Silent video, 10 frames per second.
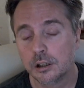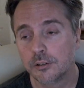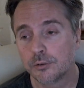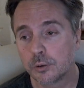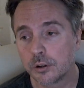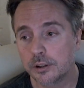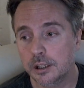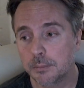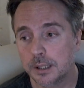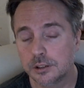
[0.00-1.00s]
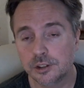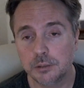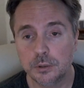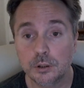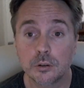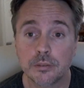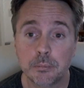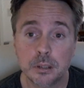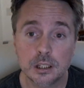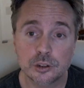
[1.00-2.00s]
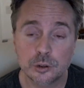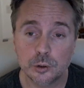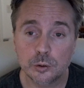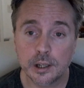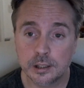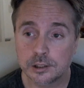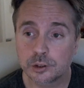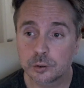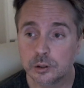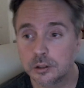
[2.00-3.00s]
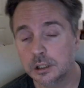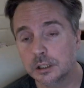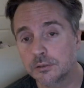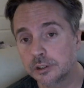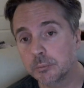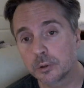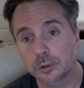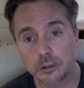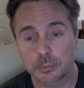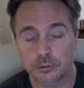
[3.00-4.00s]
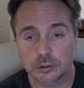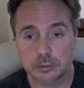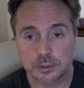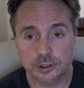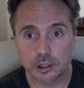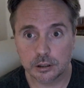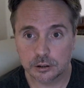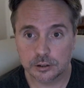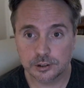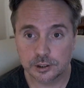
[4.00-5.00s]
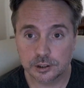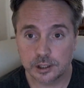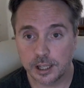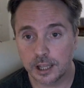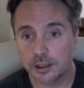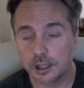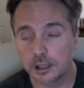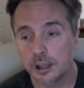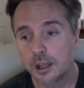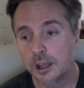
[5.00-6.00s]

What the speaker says: for the main CPU of the PS2, and it's going to give similar performance characteristics to that thing.